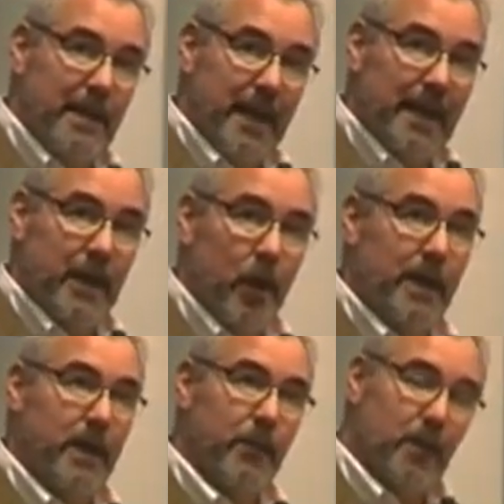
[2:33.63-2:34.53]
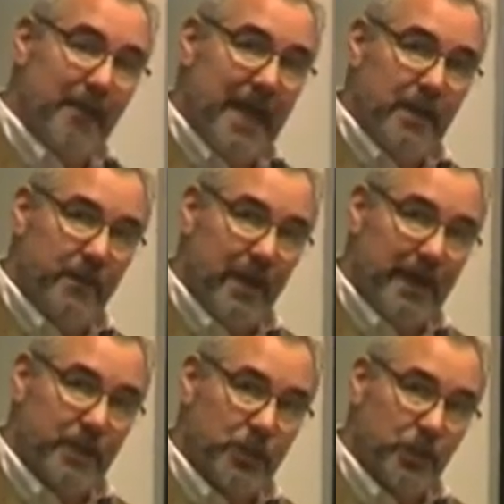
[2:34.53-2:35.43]
any audio from that
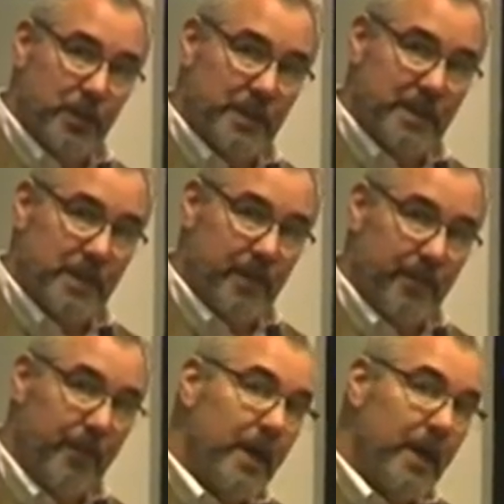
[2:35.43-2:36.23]
device through the system.